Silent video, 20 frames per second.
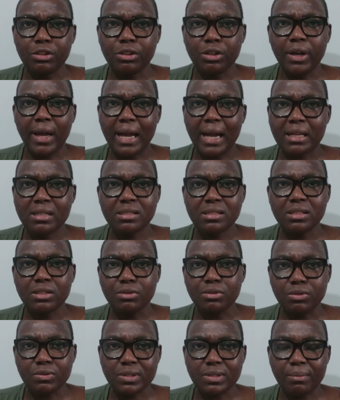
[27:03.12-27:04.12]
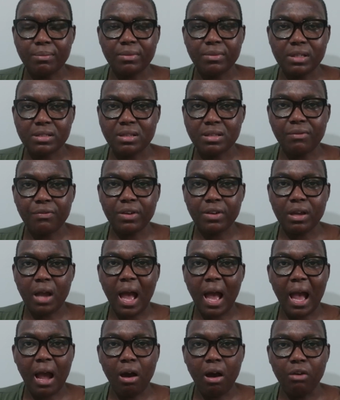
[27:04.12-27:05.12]
you know, accident or
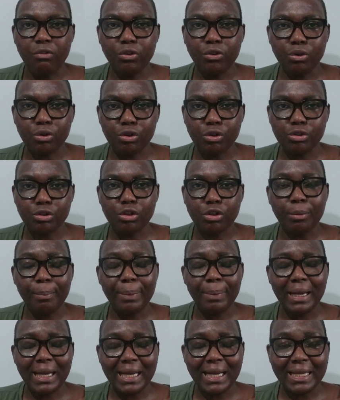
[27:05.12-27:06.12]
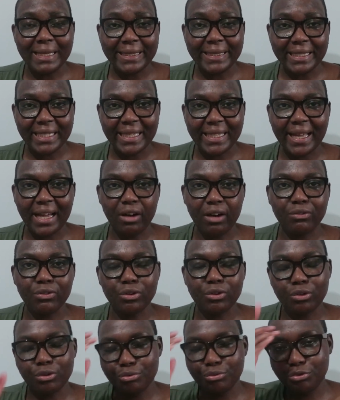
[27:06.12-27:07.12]
something out of your, completely out of
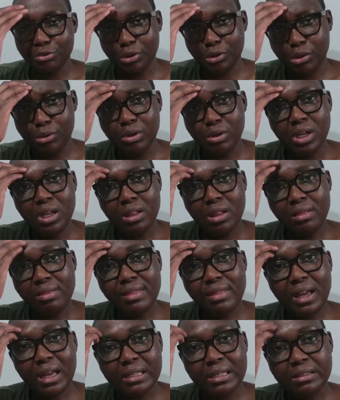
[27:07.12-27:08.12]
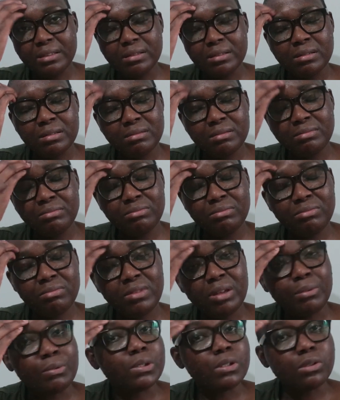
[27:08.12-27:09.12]
your control, then
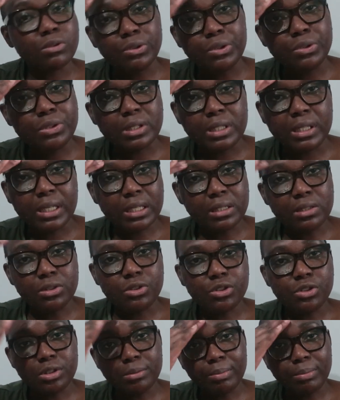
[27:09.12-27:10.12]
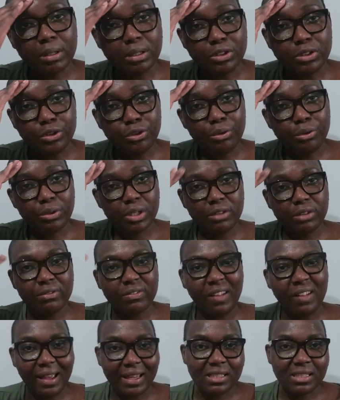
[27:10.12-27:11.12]
they will still use it against you, but you can
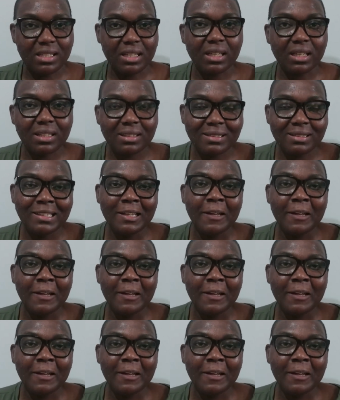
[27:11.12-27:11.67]
fight it.